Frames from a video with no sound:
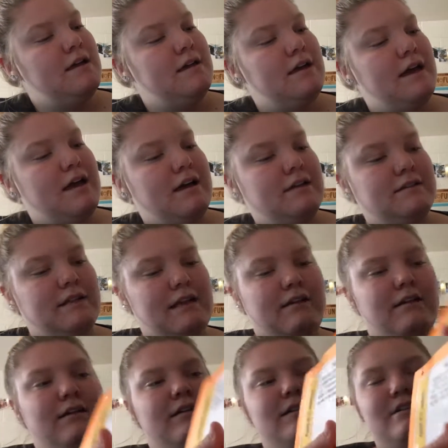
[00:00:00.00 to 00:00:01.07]
Yeah,
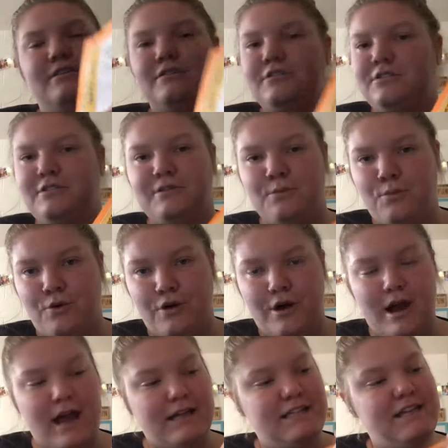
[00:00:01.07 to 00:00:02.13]
like here's just some
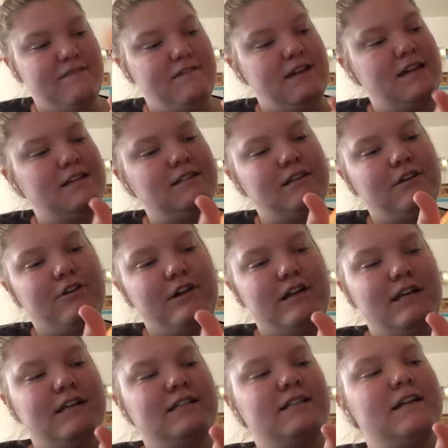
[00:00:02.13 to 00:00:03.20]
more activities and
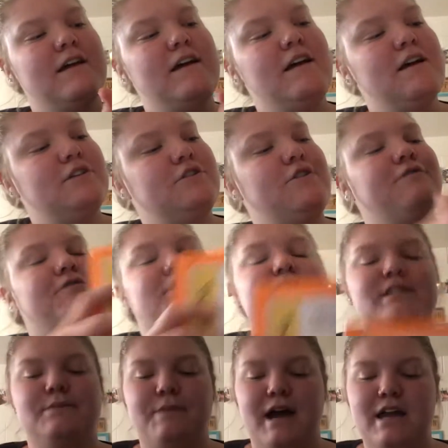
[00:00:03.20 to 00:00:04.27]
greetings. So for
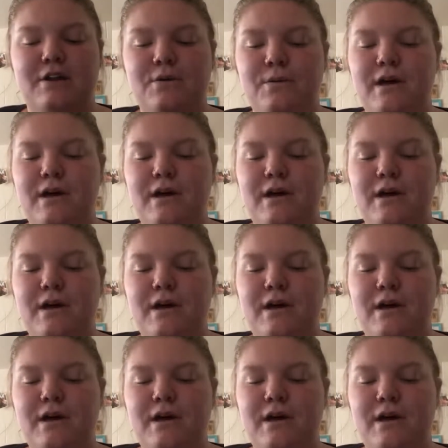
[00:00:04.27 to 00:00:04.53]
the spider